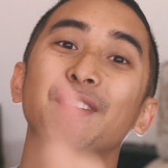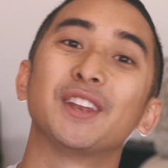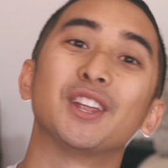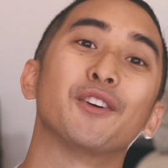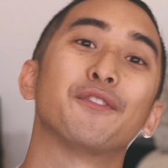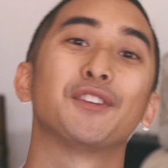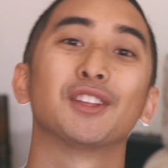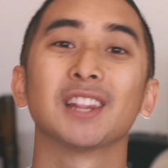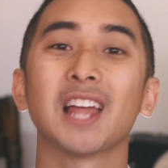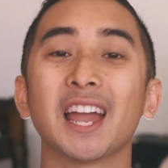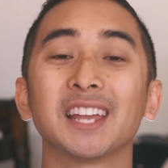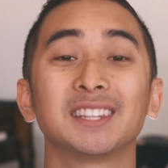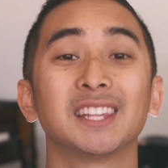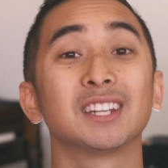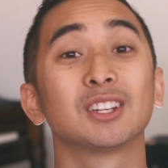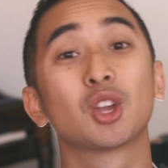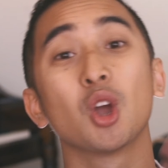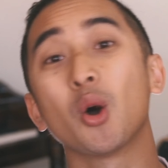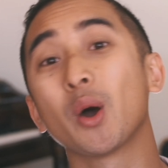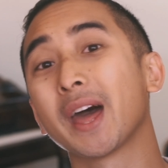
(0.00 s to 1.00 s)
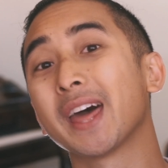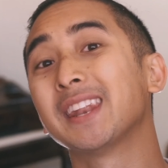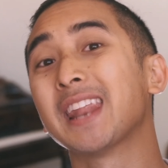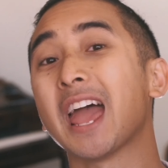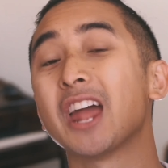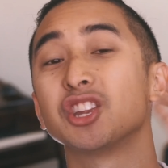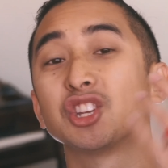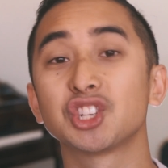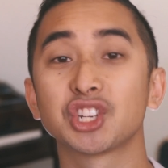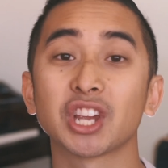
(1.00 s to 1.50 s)
video if you liked it, go ahead
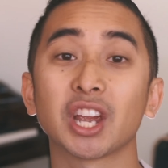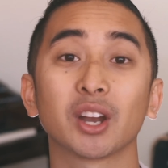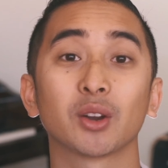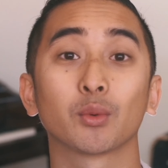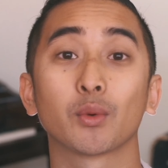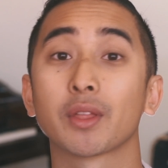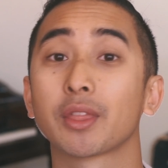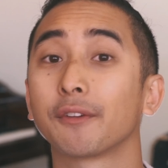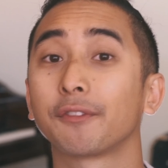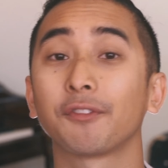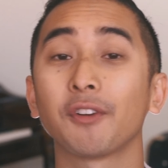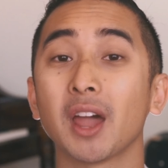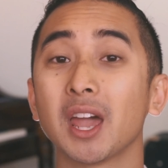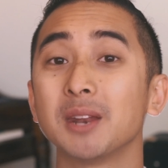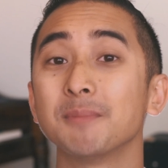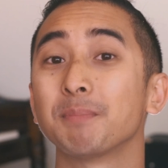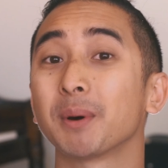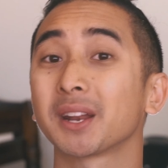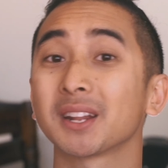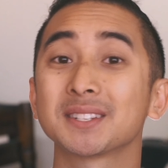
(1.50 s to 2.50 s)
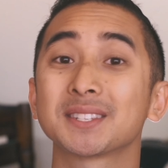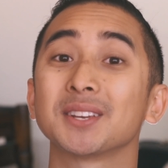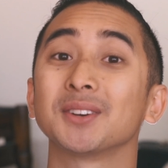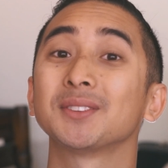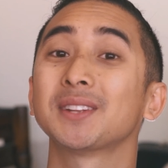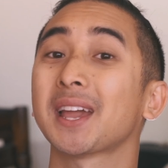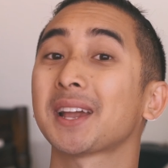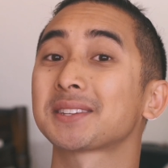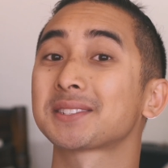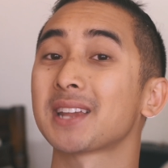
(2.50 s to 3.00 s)
and share it with a friend, but
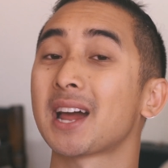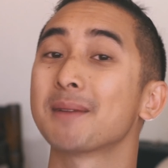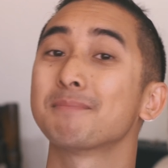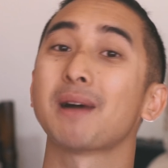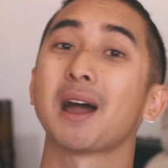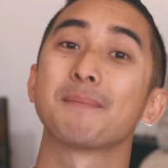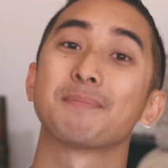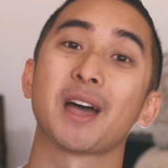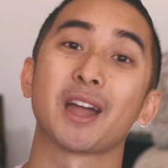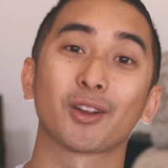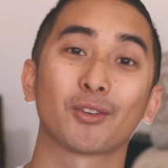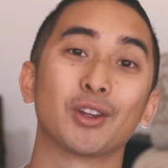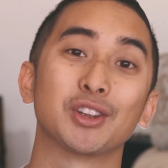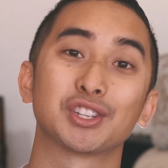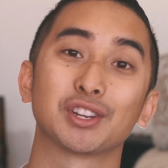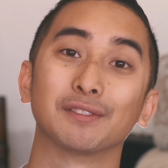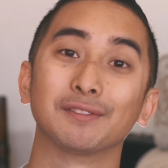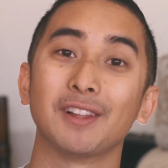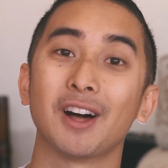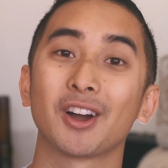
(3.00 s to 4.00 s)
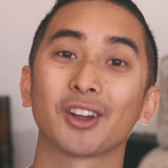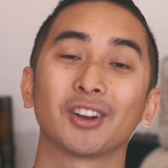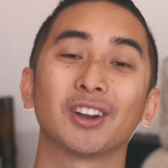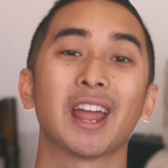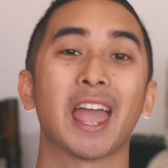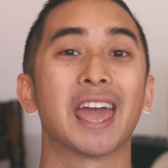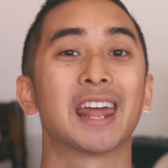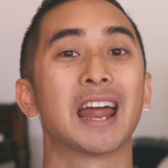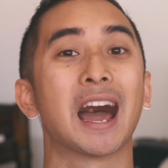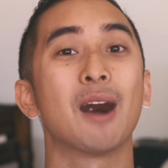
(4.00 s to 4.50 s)
until next time, I'm That Christian
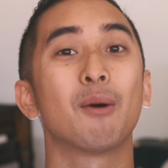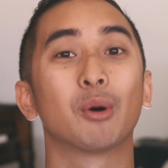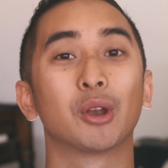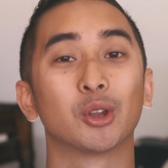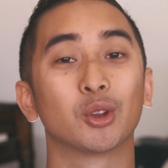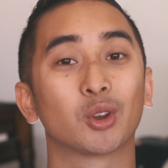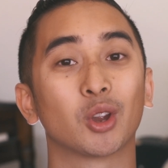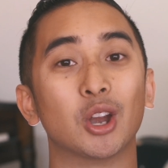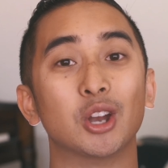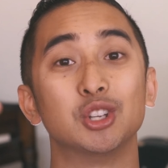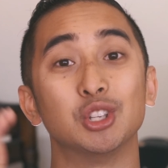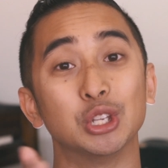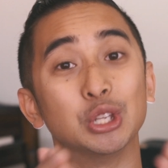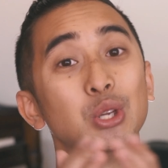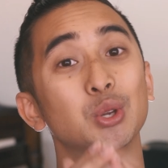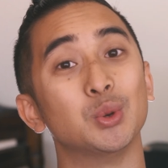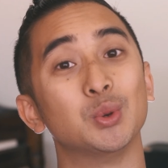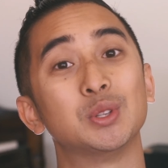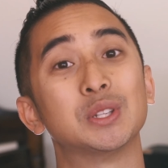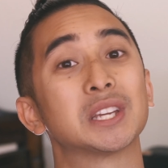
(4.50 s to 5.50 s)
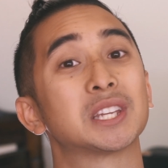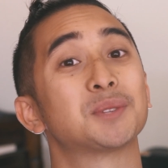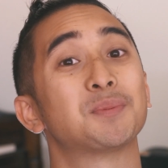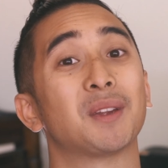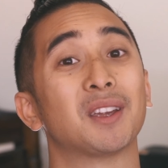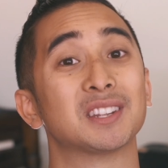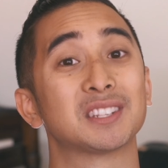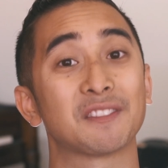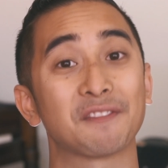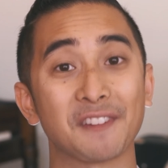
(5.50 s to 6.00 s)
Vlogger and I want to encourage you to
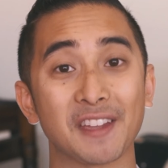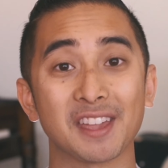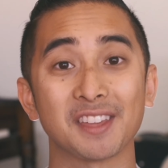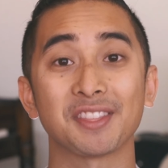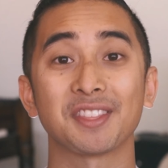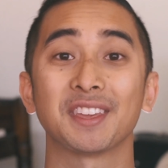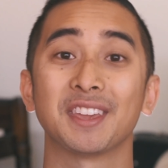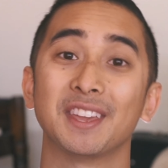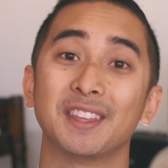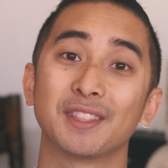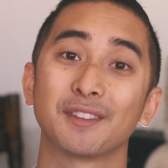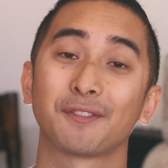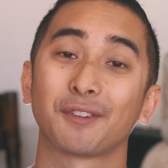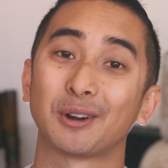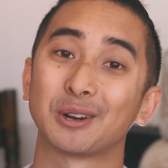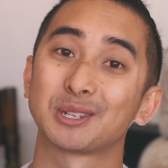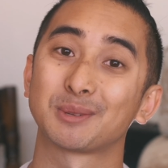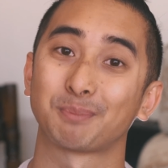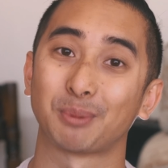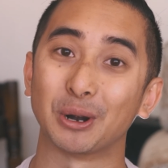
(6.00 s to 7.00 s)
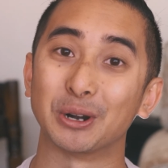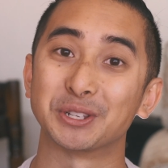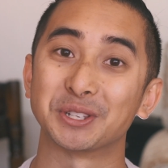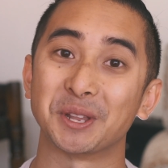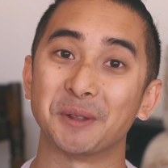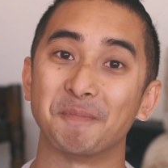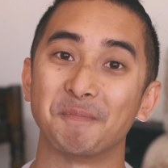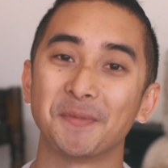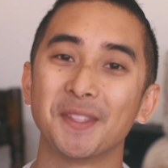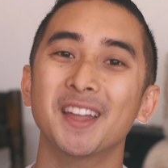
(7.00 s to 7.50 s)
experience faith in the first
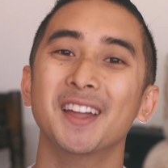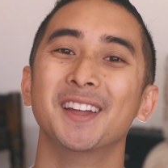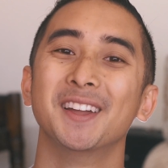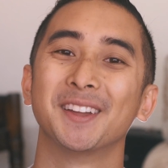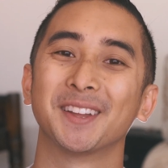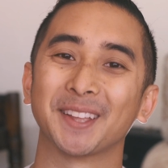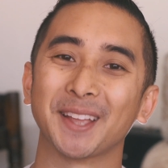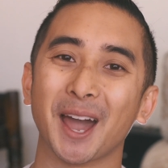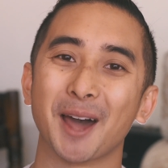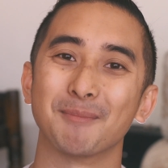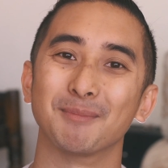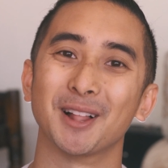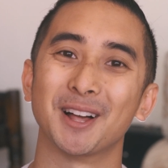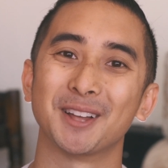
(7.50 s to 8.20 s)
person. God